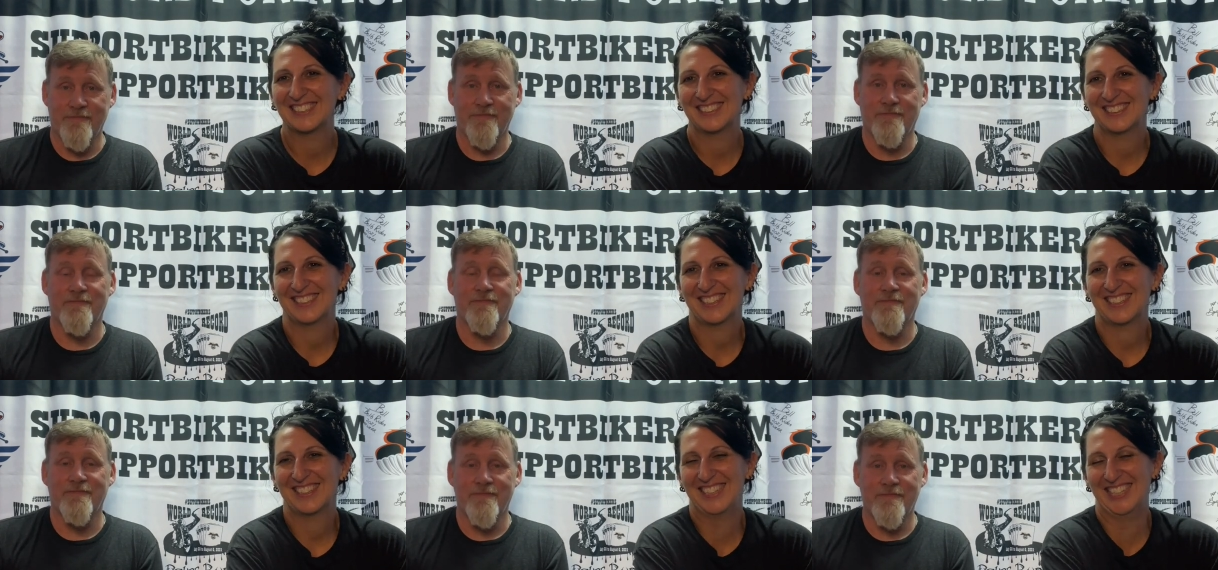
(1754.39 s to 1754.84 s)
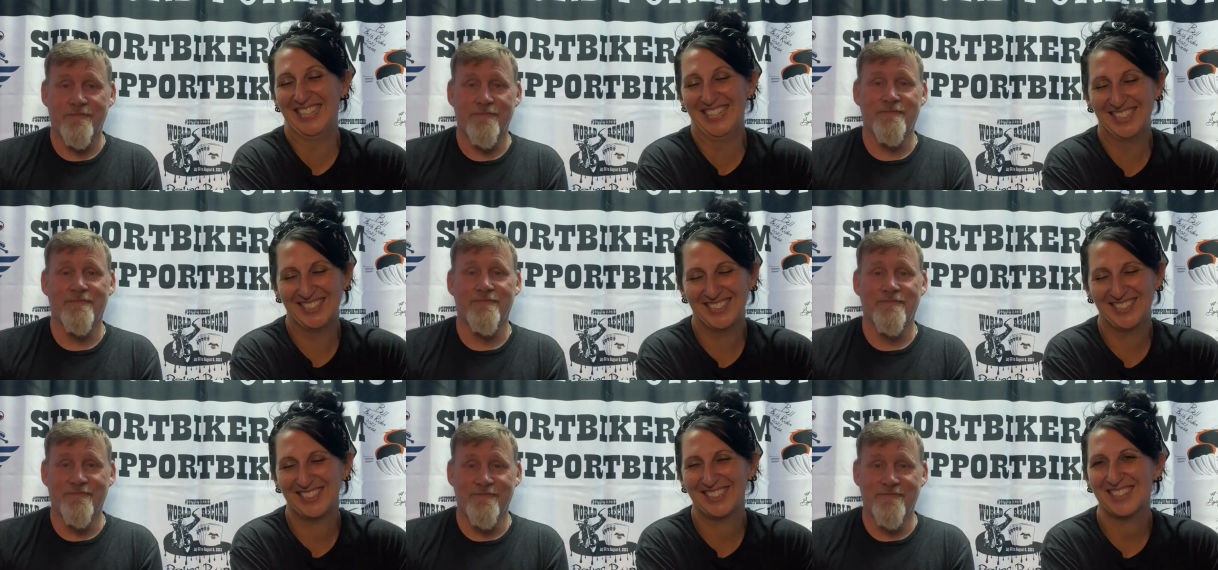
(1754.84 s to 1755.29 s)

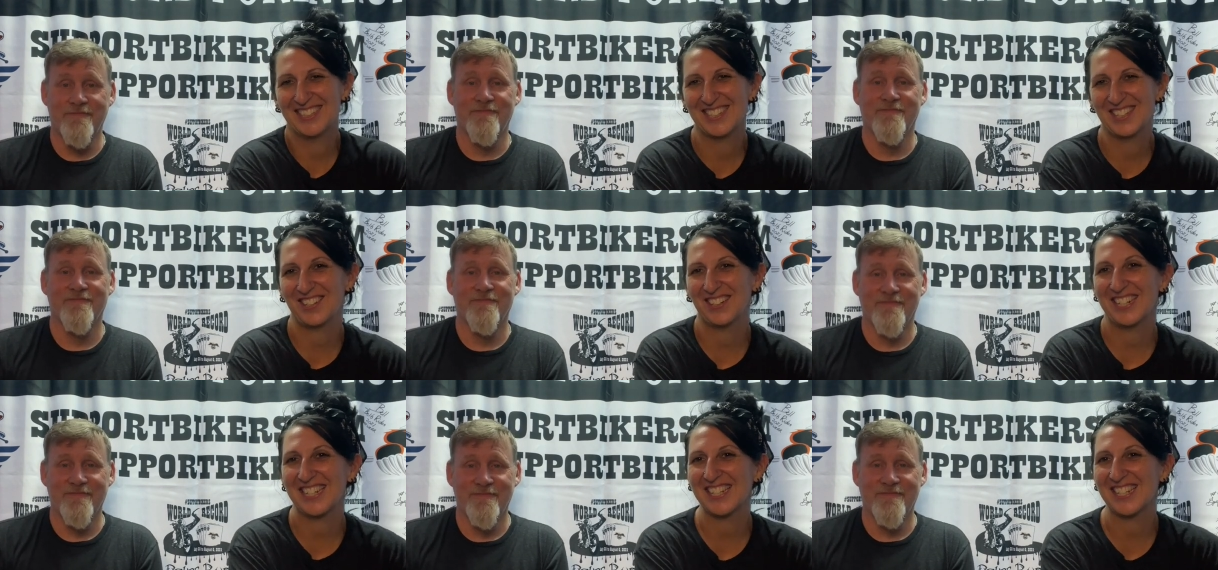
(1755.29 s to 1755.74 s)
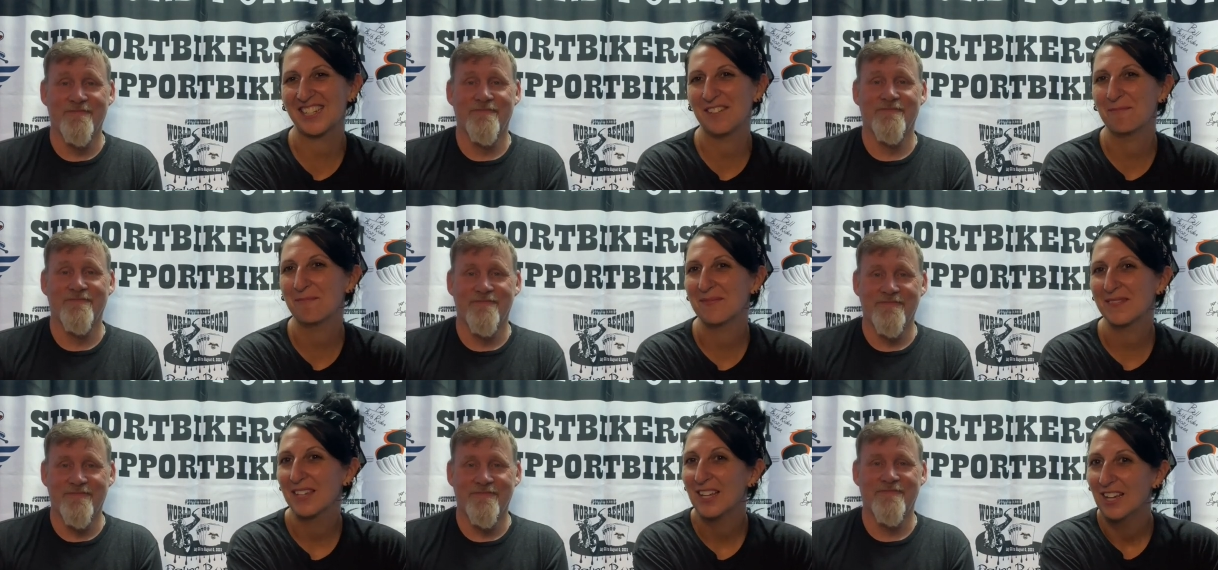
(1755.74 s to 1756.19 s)
Speaker 1: it's
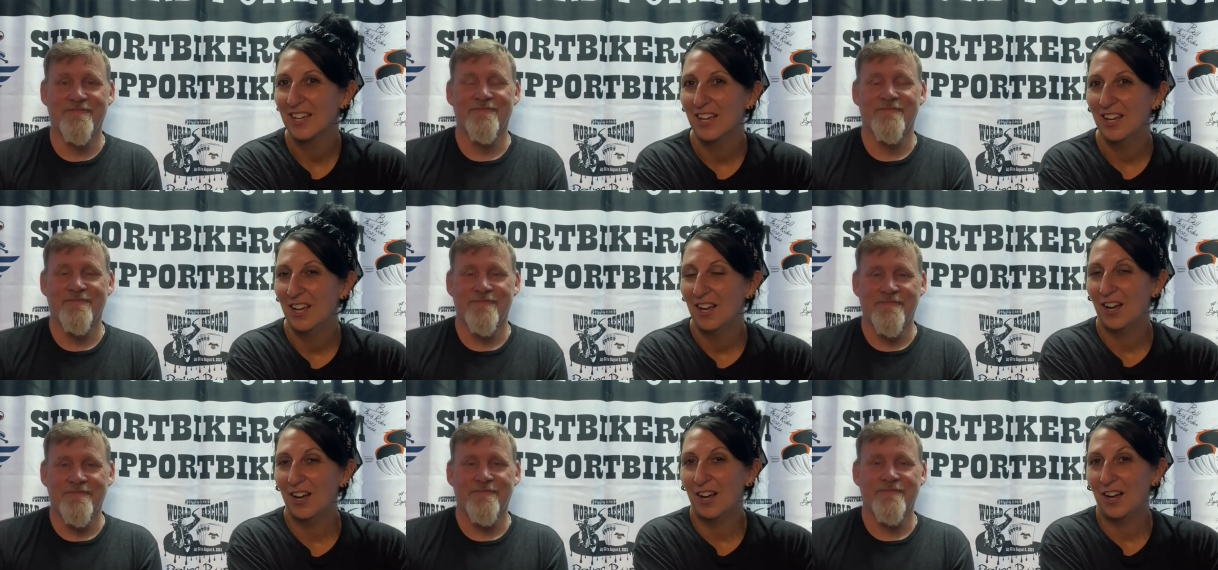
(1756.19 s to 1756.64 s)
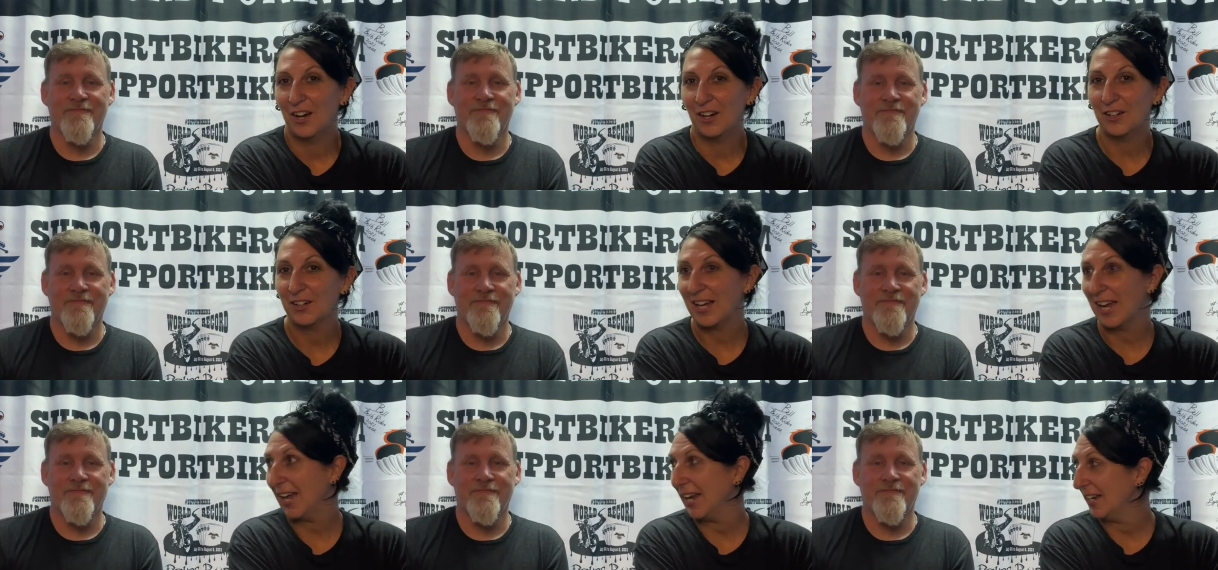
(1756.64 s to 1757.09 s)
crazy.
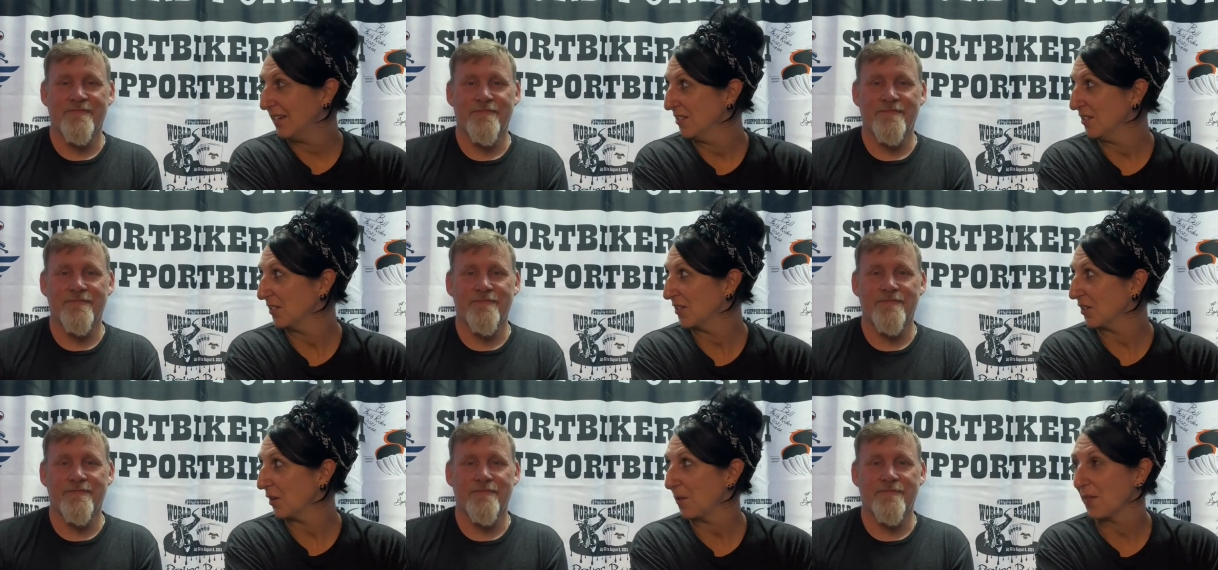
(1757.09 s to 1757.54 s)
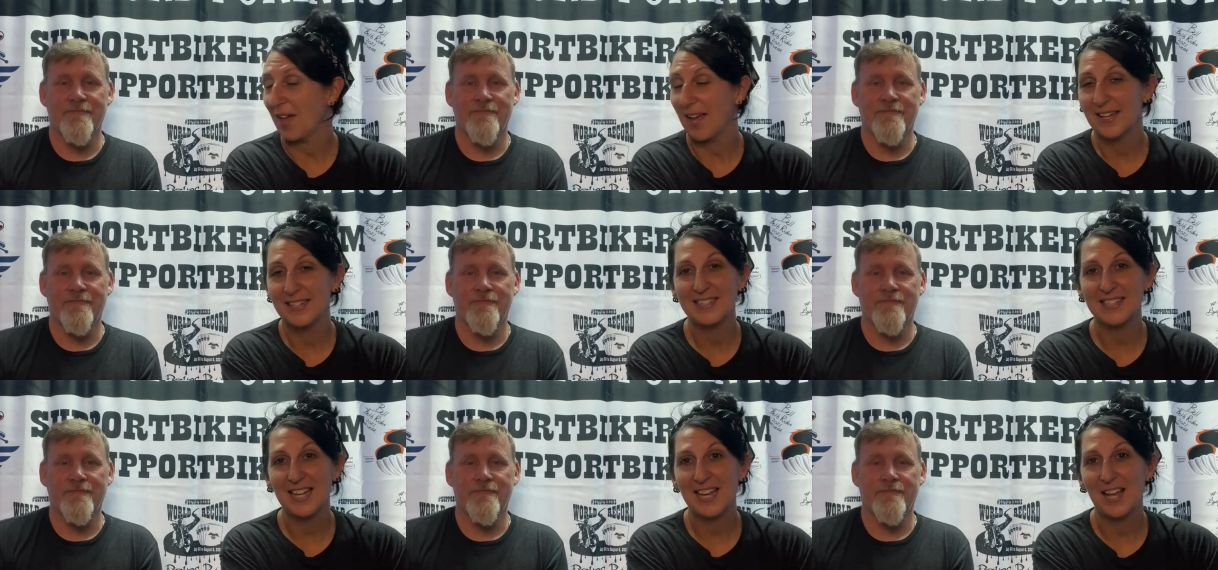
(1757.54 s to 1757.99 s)
Okay, so
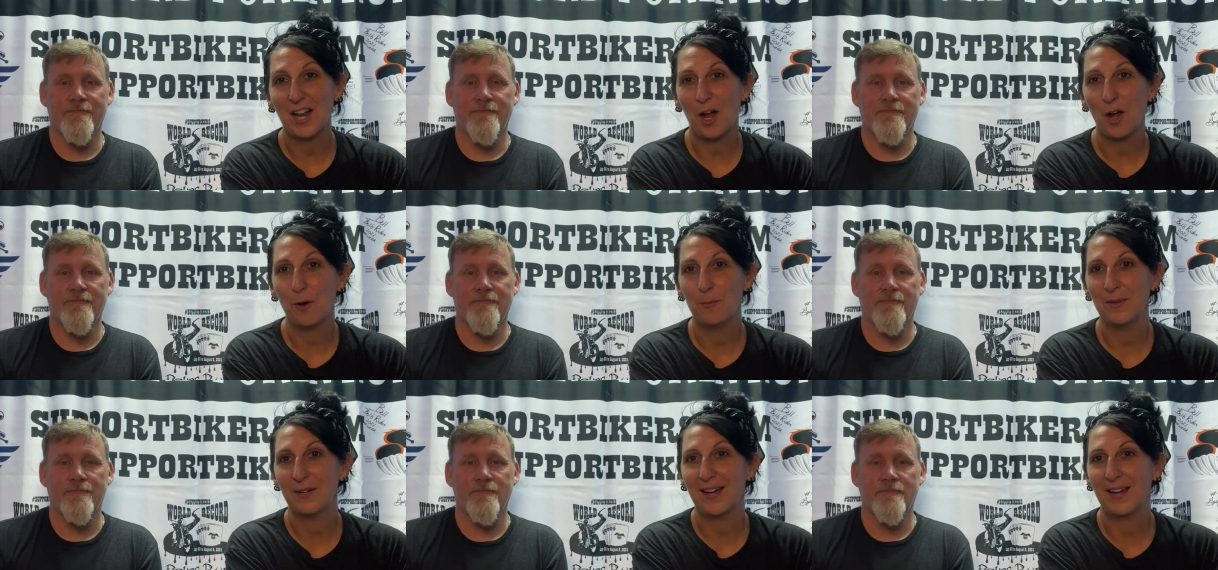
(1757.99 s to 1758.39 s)
that's it. I hope you